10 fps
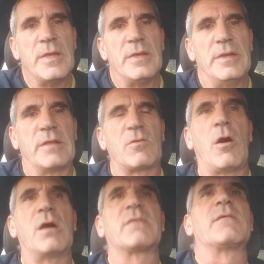It
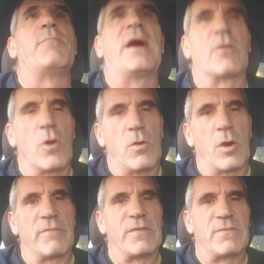talks about
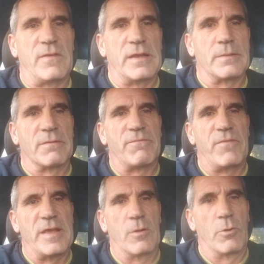harvesting the
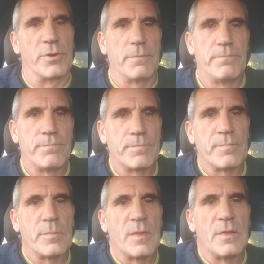field.
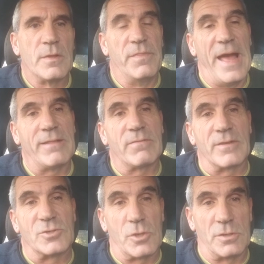That's
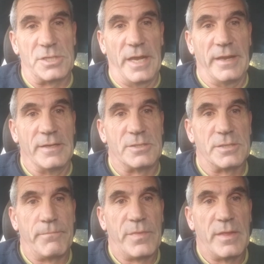the church
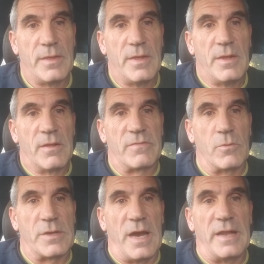age.
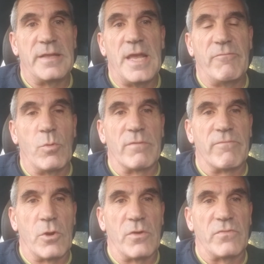So God gave you a
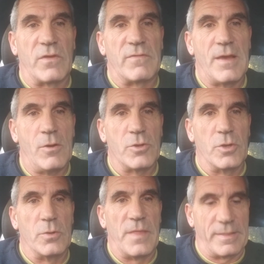verse to tell
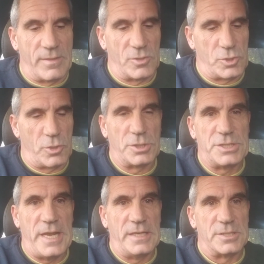you that the
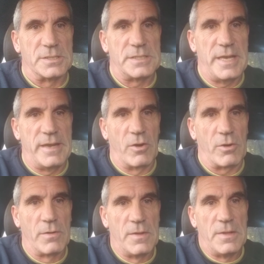church age is
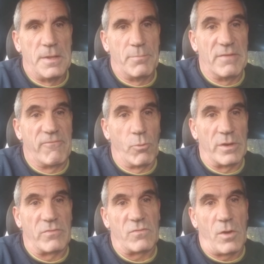here. Before
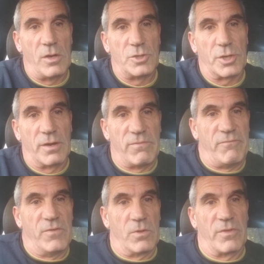it starts, you're going to
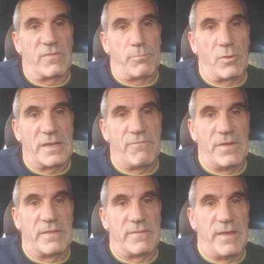fulfill the spring
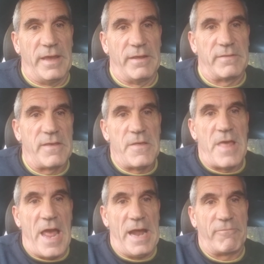feast days.
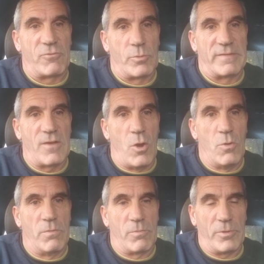After it's over,